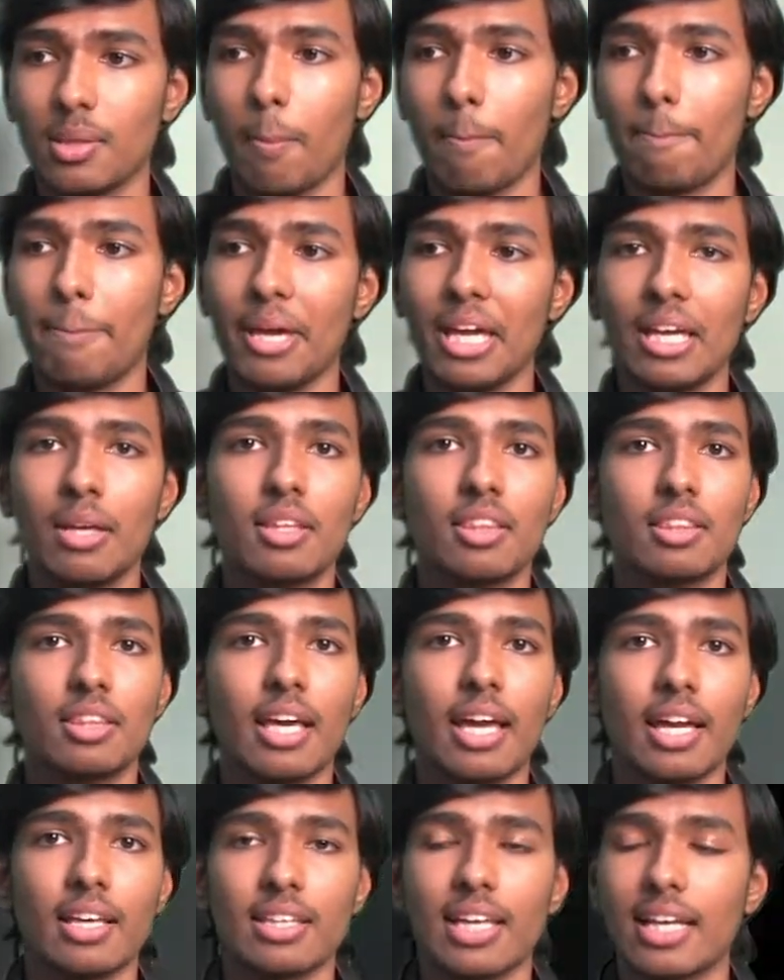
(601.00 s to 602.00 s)
big
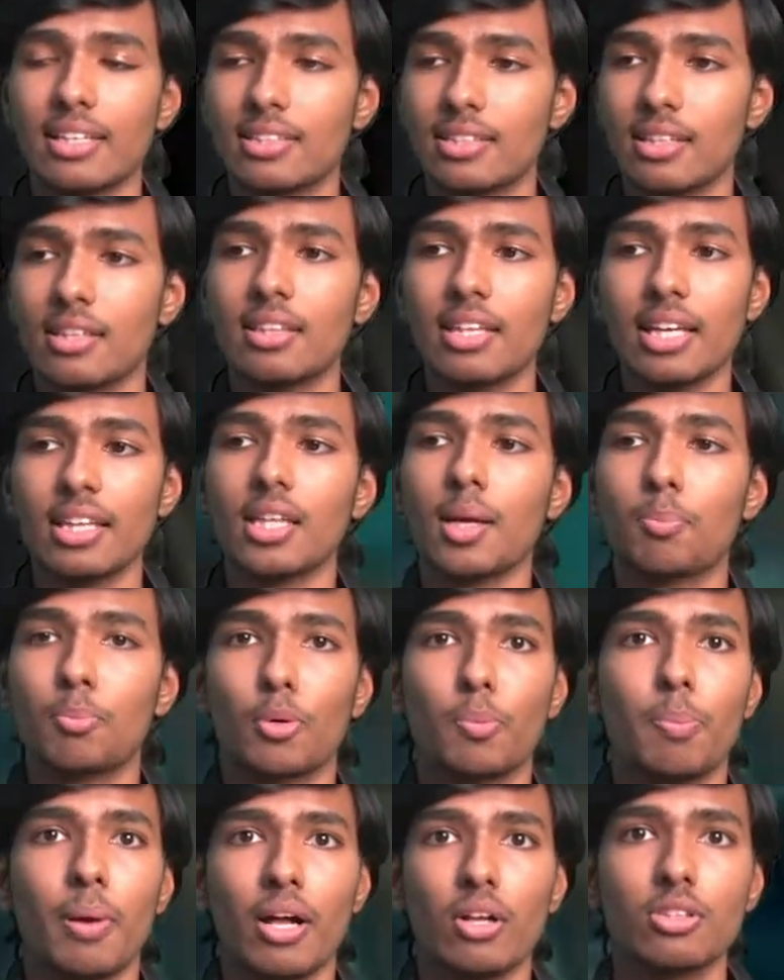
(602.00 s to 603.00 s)
thing. That's the thing that
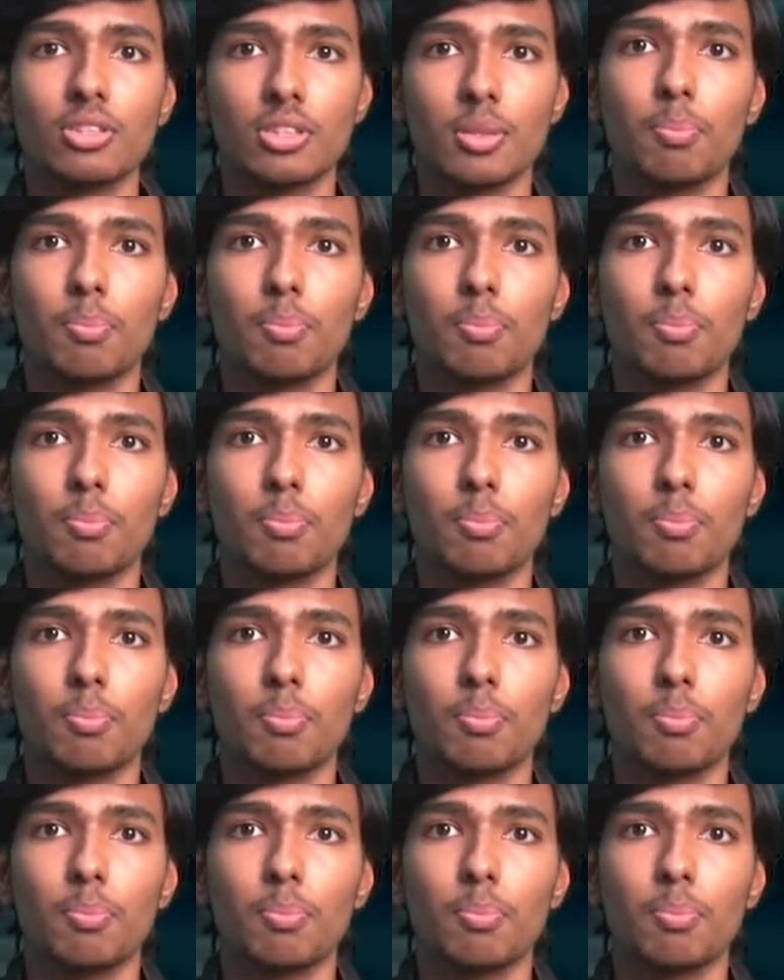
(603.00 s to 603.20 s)
propels the